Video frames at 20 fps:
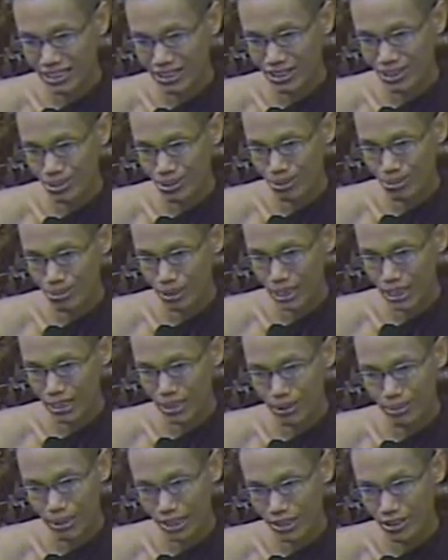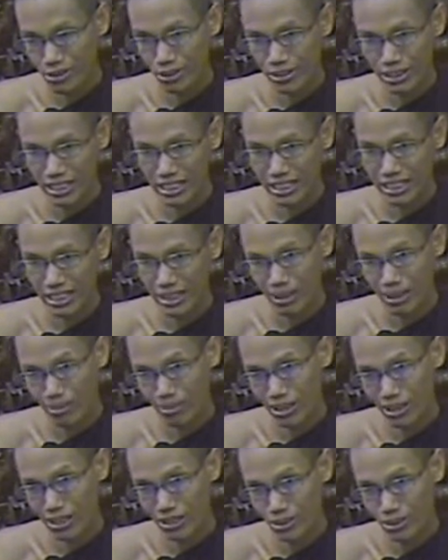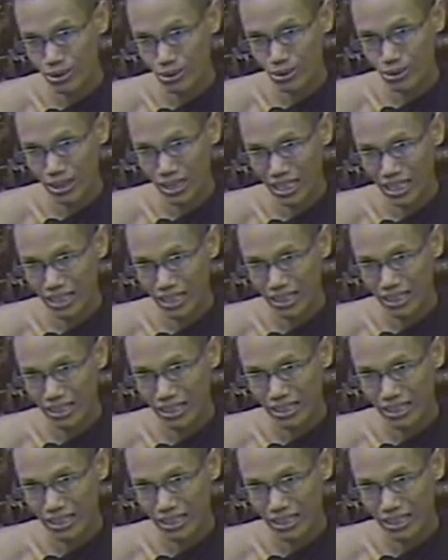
you may able to think about you are